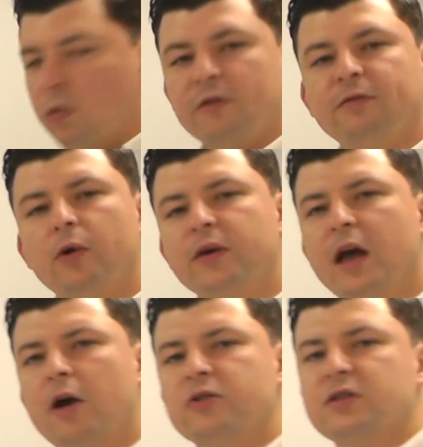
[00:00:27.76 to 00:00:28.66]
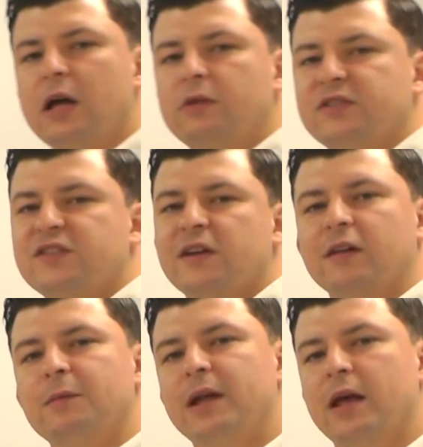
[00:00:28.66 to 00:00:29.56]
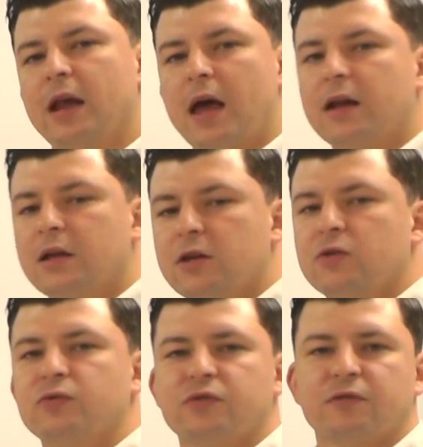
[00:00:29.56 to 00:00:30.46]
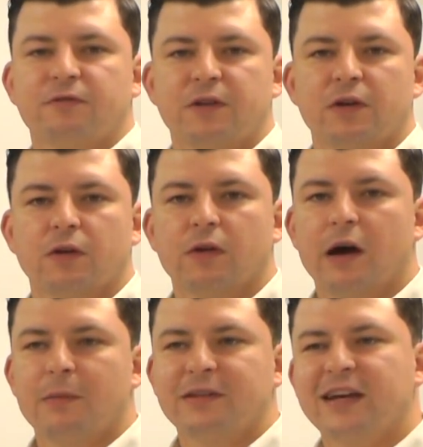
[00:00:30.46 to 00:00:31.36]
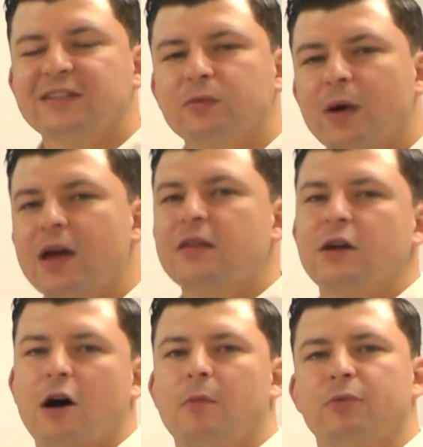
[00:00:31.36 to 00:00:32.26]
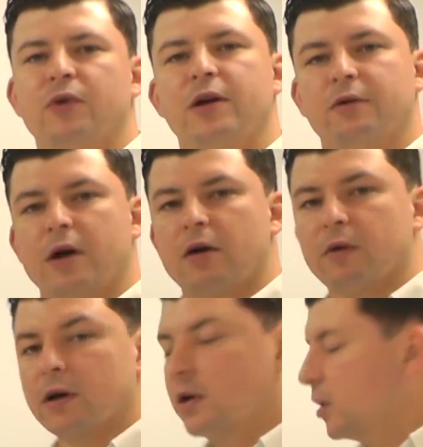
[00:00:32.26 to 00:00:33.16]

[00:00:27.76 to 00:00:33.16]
The floating carriage allows us to eliminate any user feel. Um, it takes away the operator error.